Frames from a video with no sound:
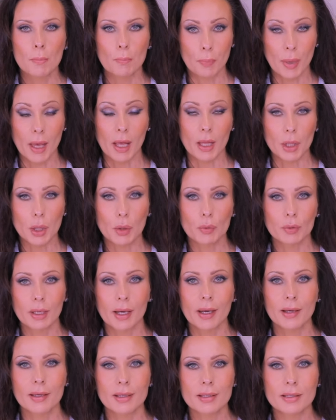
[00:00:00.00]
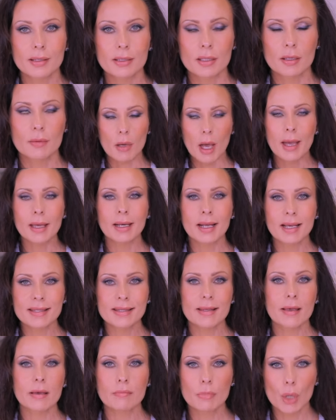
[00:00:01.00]
paleo diet. And I
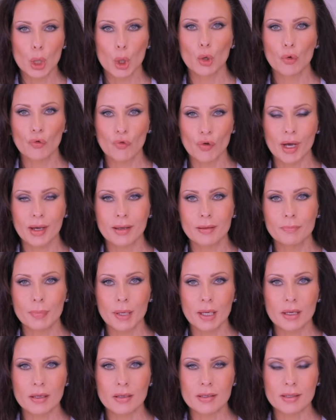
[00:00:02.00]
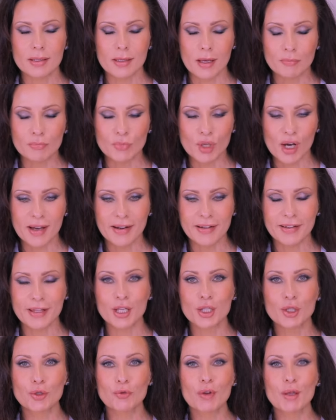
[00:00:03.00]
say modified because I'm not an
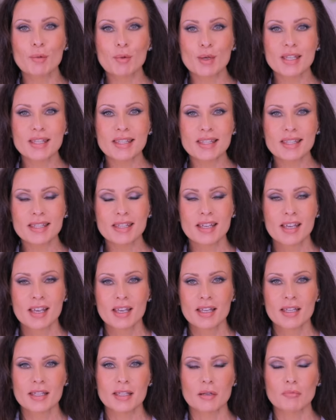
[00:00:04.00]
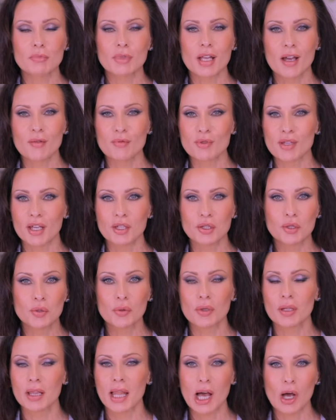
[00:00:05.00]
extremist. Sometimes I do
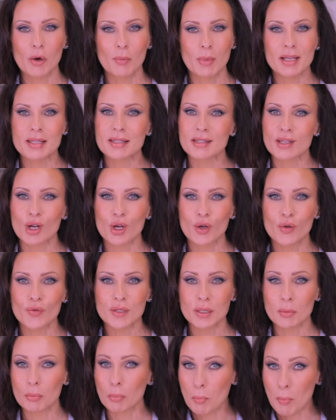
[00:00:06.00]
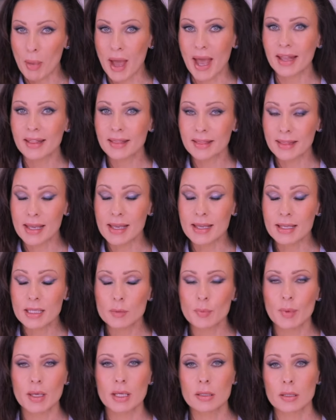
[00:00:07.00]
allow myself some bad
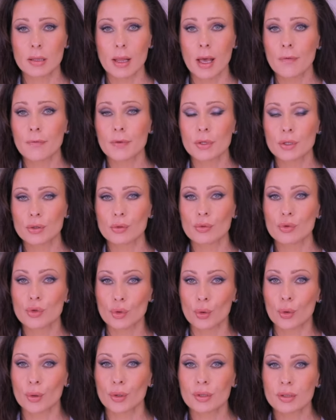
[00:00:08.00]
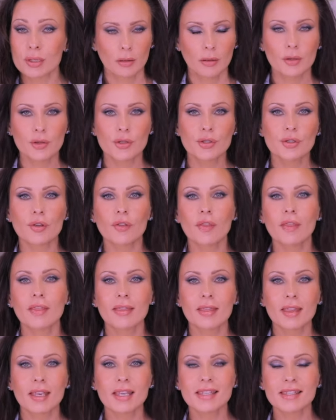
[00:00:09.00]
things because life is too short. There's certain
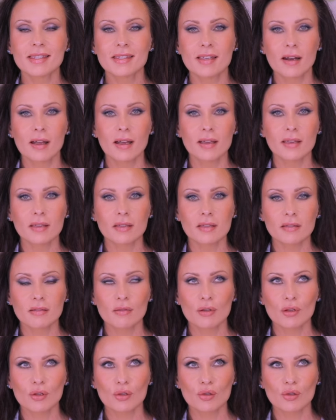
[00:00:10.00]
things that I can